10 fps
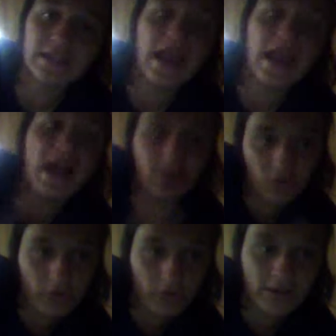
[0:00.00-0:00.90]

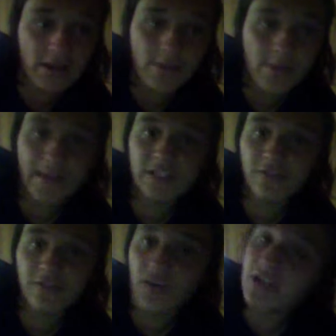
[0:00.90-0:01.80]
alicorn means you
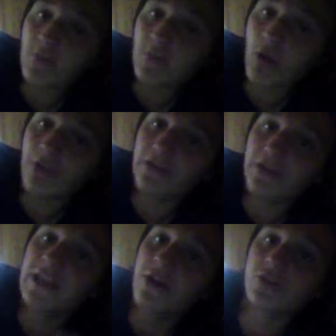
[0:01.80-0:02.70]
focus more on the
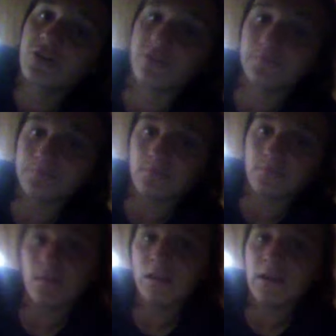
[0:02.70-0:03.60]
character.
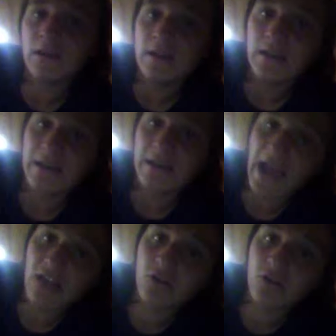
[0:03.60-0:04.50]
An
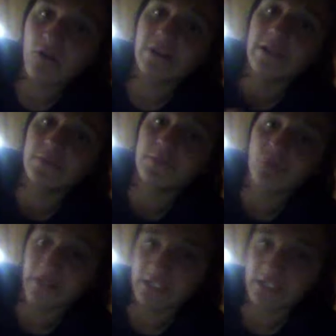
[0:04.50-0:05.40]
alicorn named
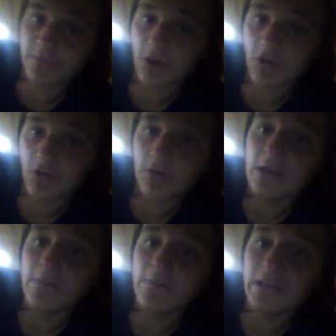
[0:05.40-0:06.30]
Twilight Sparkle
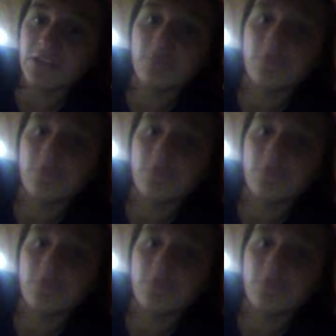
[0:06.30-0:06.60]
means you're putting